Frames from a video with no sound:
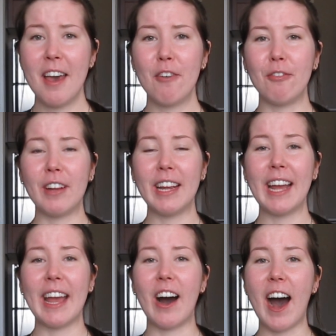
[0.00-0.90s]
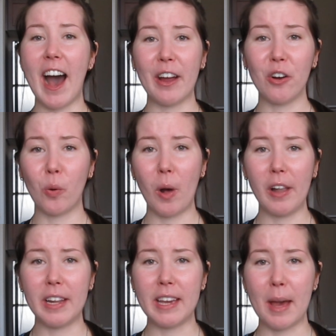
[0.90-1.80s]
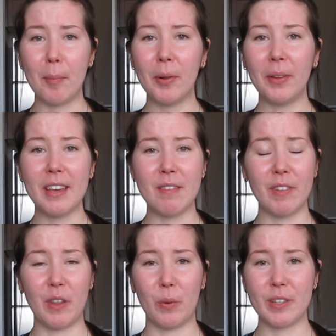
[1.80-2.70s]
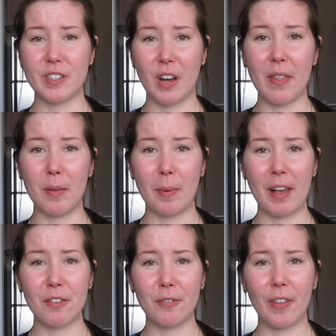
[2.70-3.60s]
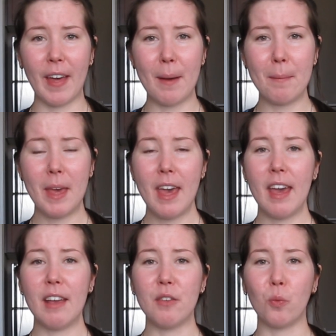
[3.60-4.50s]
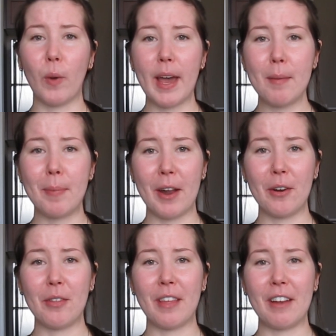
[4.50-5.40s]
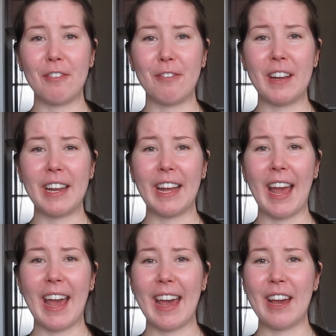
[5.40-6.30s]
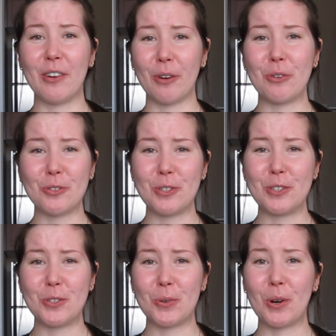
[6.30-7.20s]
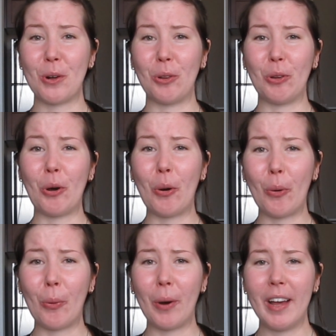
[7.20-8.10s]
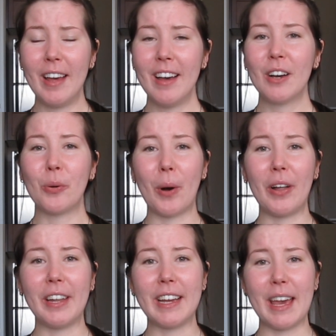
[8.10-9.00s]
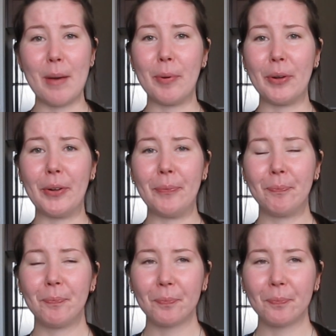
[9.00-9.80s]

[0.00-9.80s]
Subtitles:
feeding a higher quality kibble, even though it's not the best for them, is way better than feeding a grocery store low quality kibble,